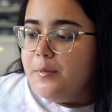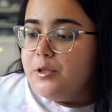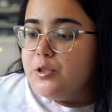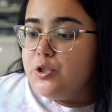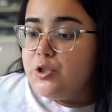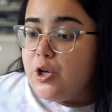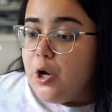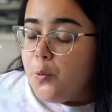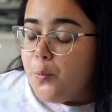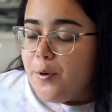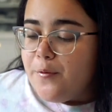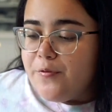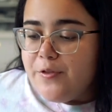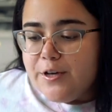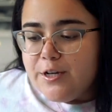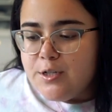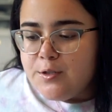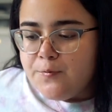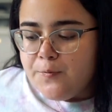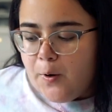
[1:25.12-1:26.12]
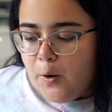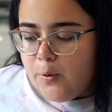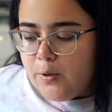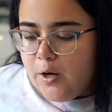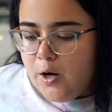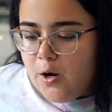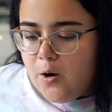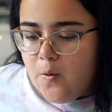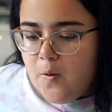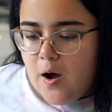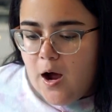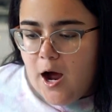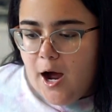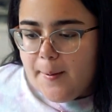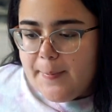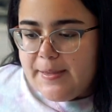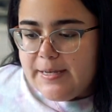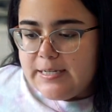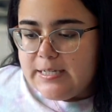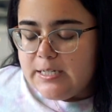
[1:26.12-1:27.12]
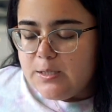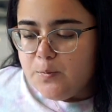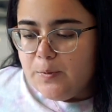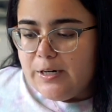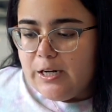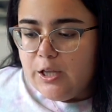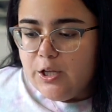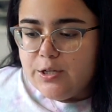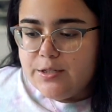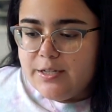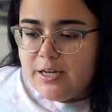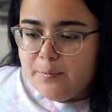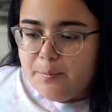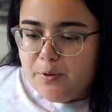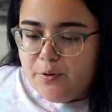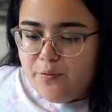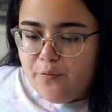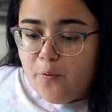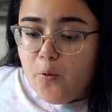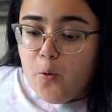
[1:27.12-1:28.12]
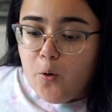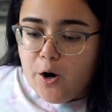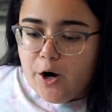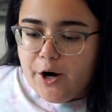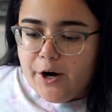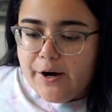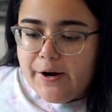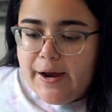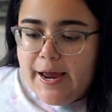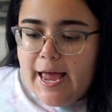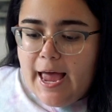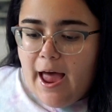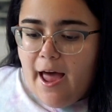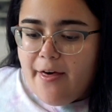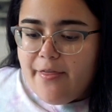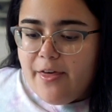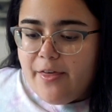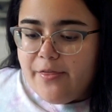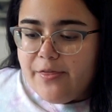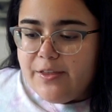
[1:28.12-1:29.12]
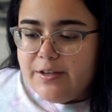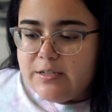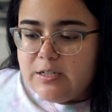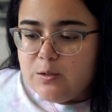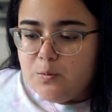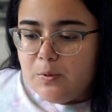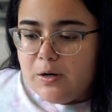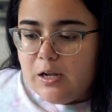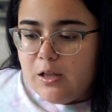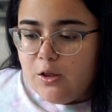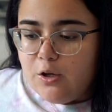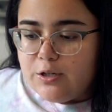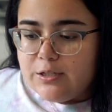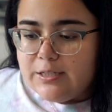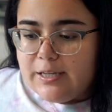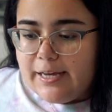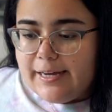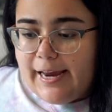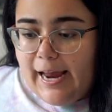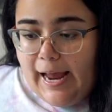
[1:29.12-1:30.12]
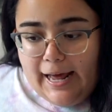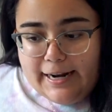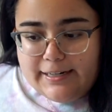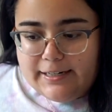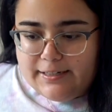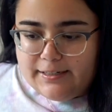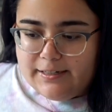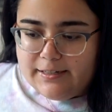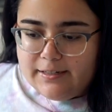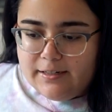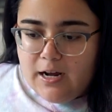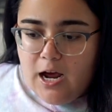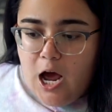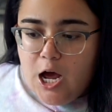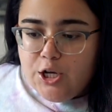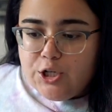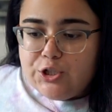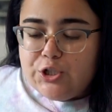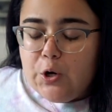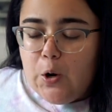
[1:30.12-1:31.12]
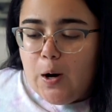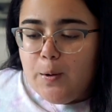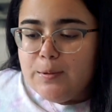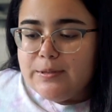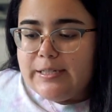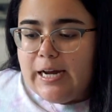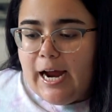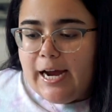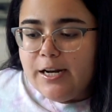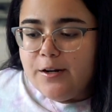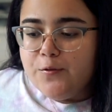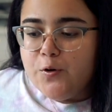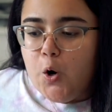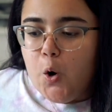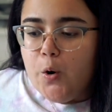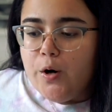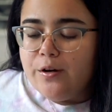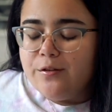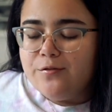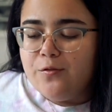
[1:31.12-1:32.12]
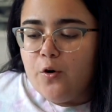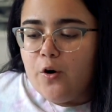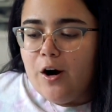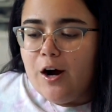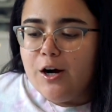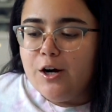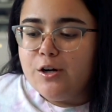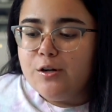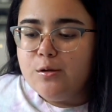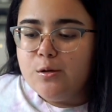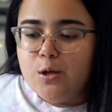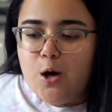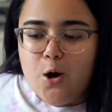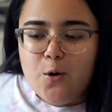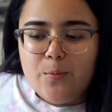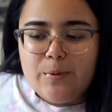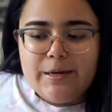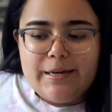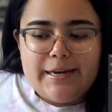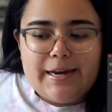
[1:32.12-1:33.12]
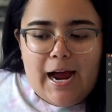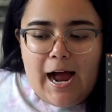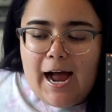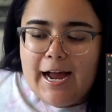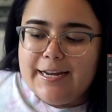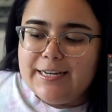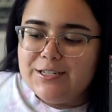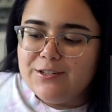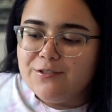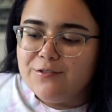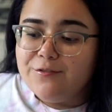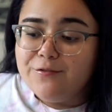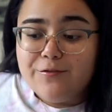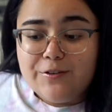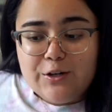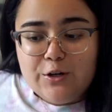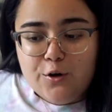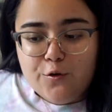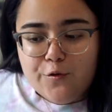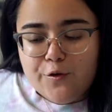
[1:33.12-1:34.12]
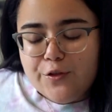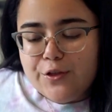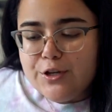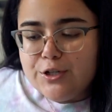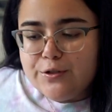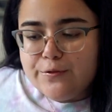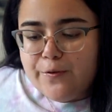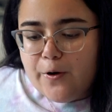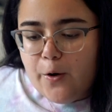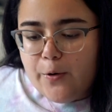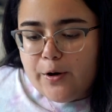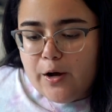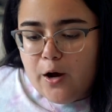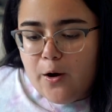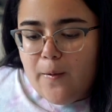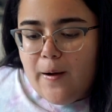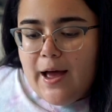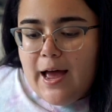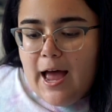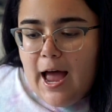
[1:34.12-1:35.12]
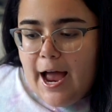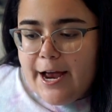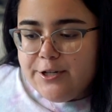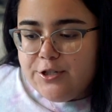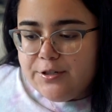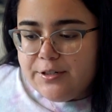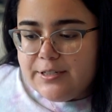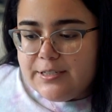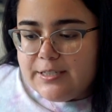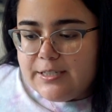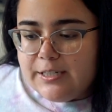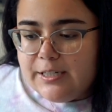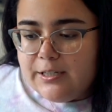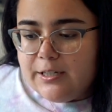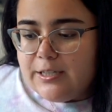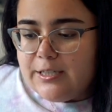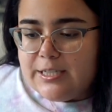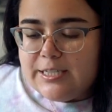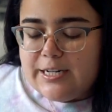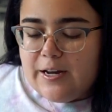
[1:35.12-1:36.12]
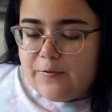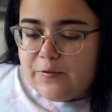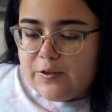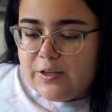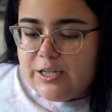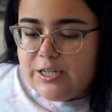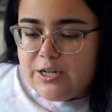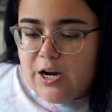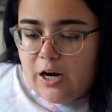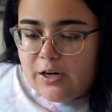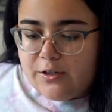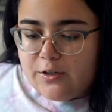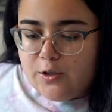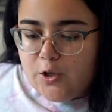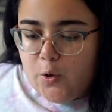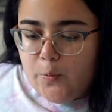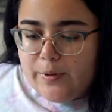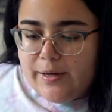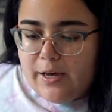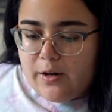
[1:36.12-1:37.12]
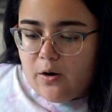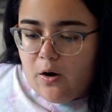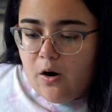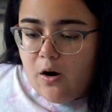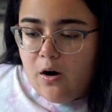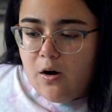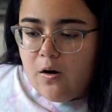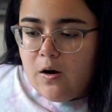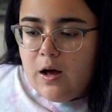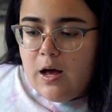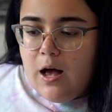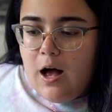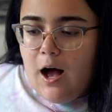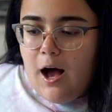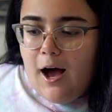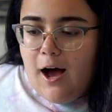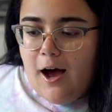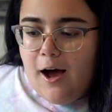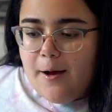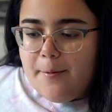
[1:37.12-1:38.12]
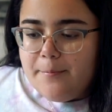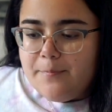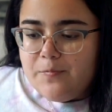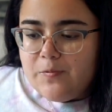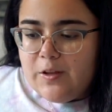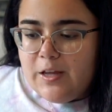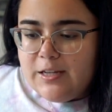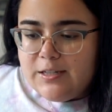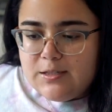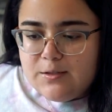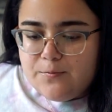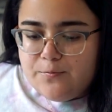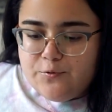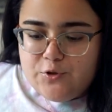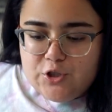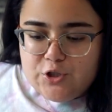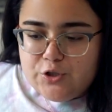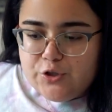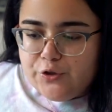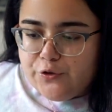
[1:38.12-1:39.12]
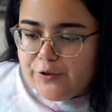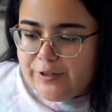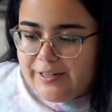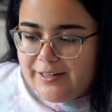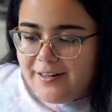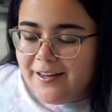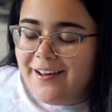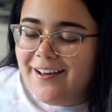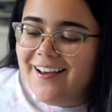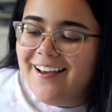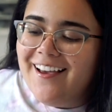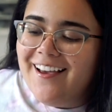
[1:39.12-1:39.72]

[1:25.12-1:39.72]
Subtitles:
So with this photo, this is what it looks like before, and then this is what it looks like edited. So I was kind of going for a glowy kind of feel for this photo. As you can see, it's definitely not glowy at all. It's just green.